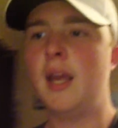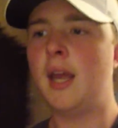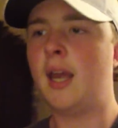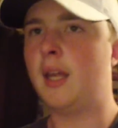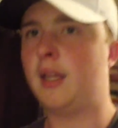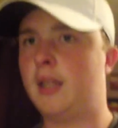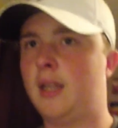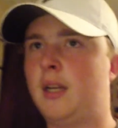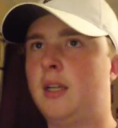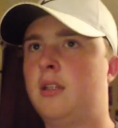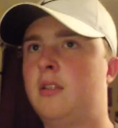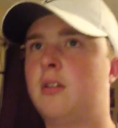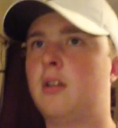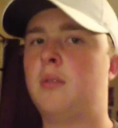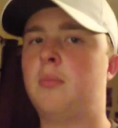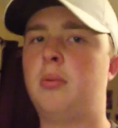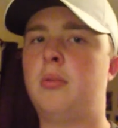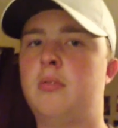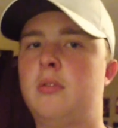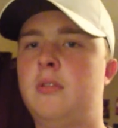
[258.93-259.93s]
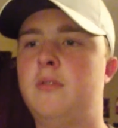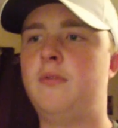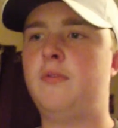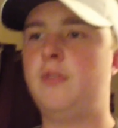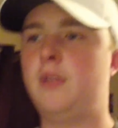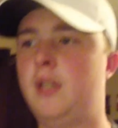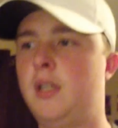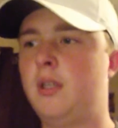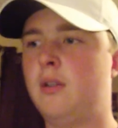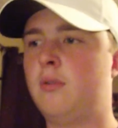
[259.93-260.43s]
and then I started posting
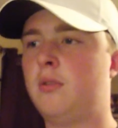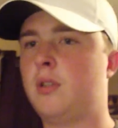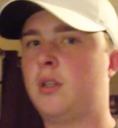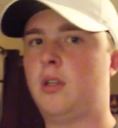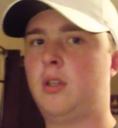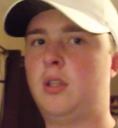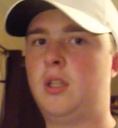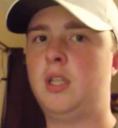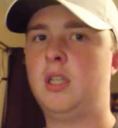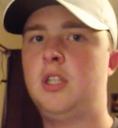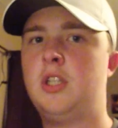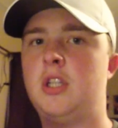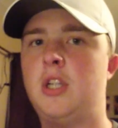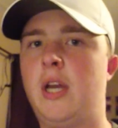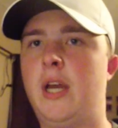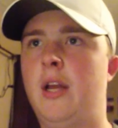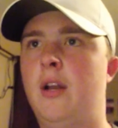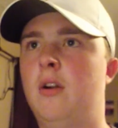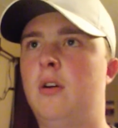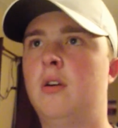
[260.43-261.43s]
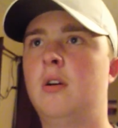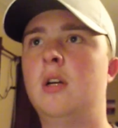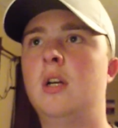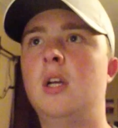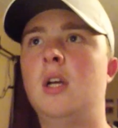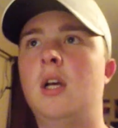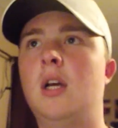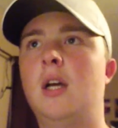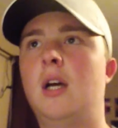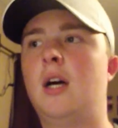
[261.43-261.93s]
videos on this channel
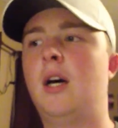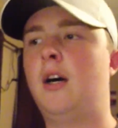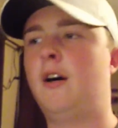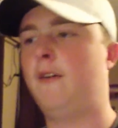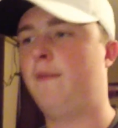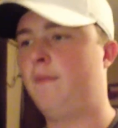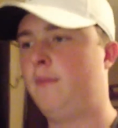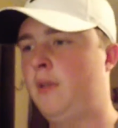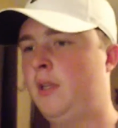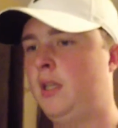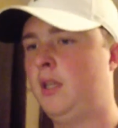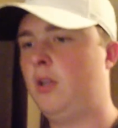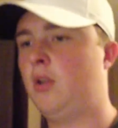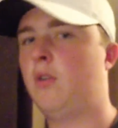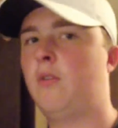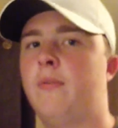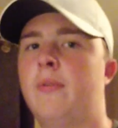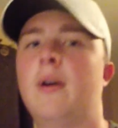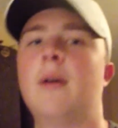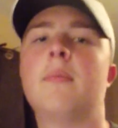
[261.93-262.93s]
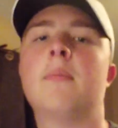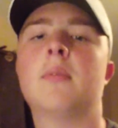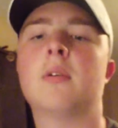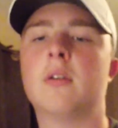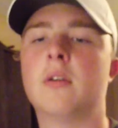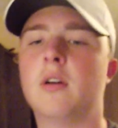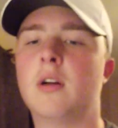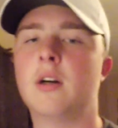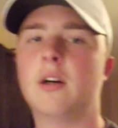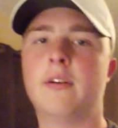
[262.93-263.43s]
in
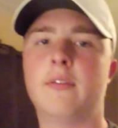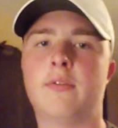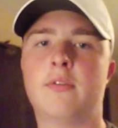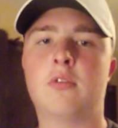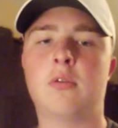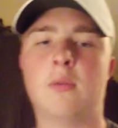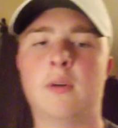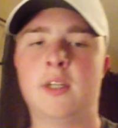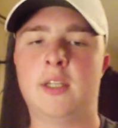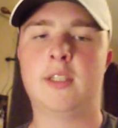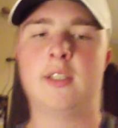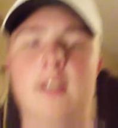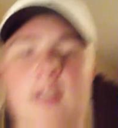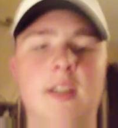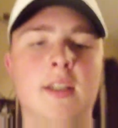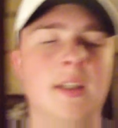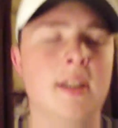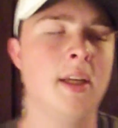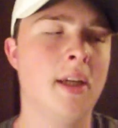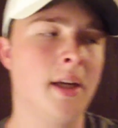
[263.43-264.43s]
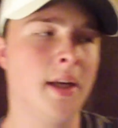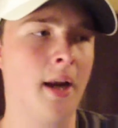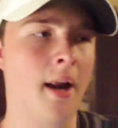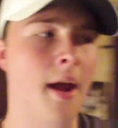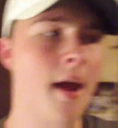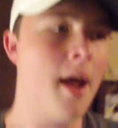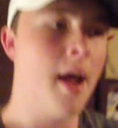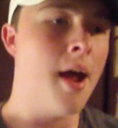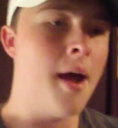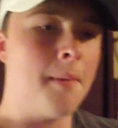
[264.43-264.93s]
November of 2016.
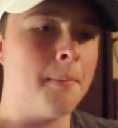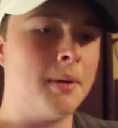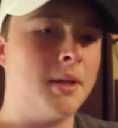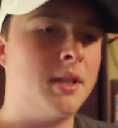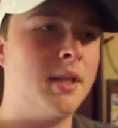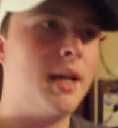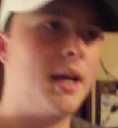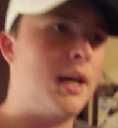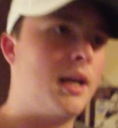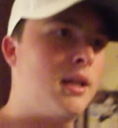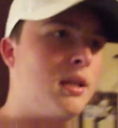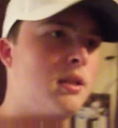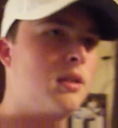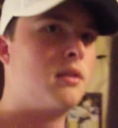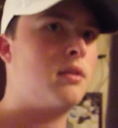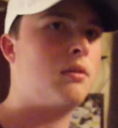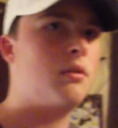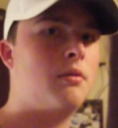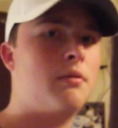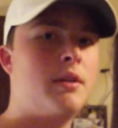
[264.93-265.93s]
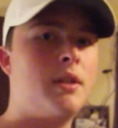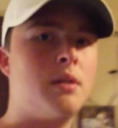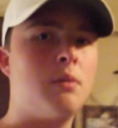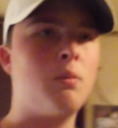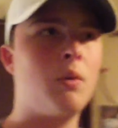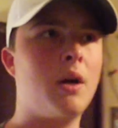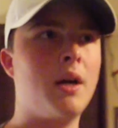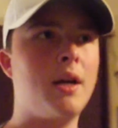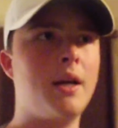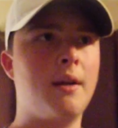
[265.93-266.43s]
But yeah, so the reason
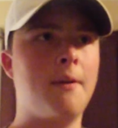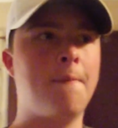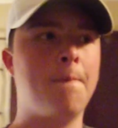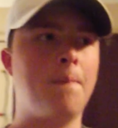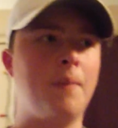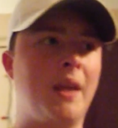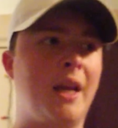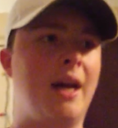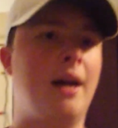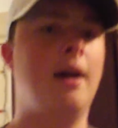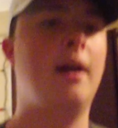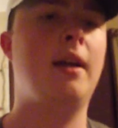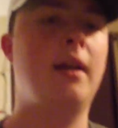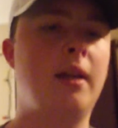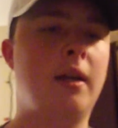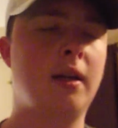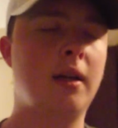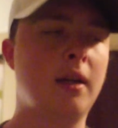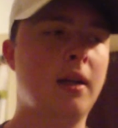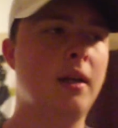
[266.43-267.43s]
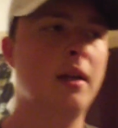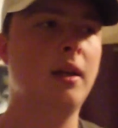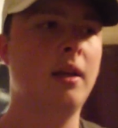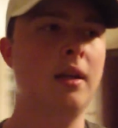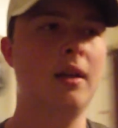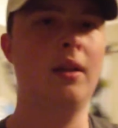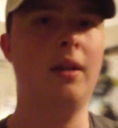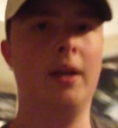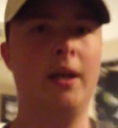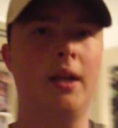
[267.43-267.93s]
why I
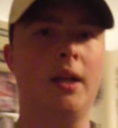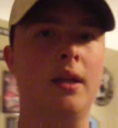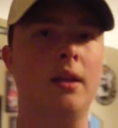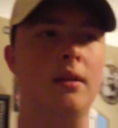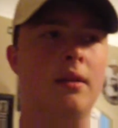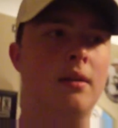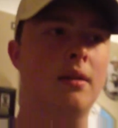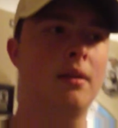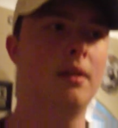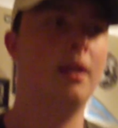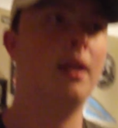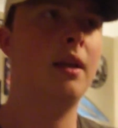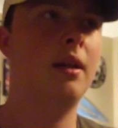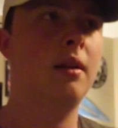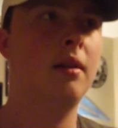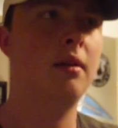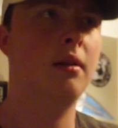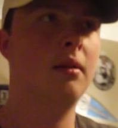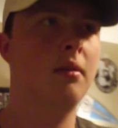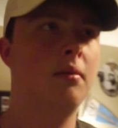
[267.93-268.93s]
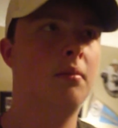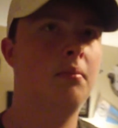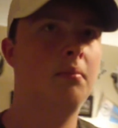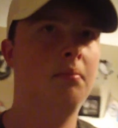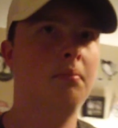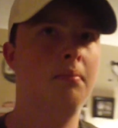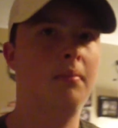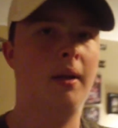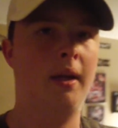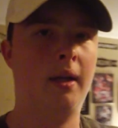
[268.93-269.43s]
like didn't
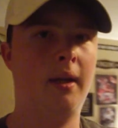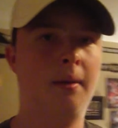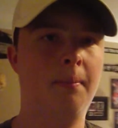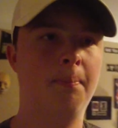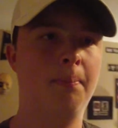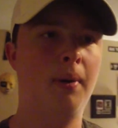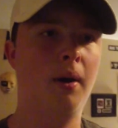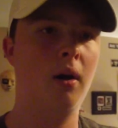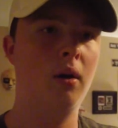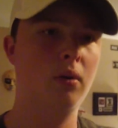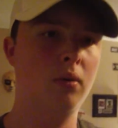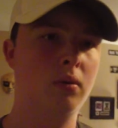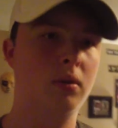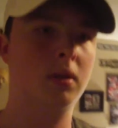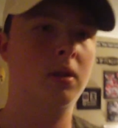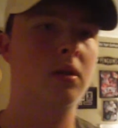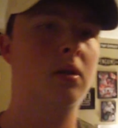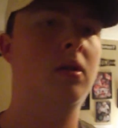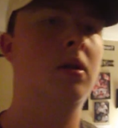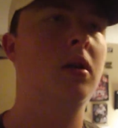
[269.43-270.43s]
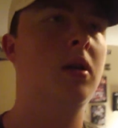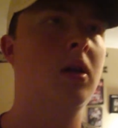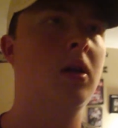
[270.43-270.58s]
like post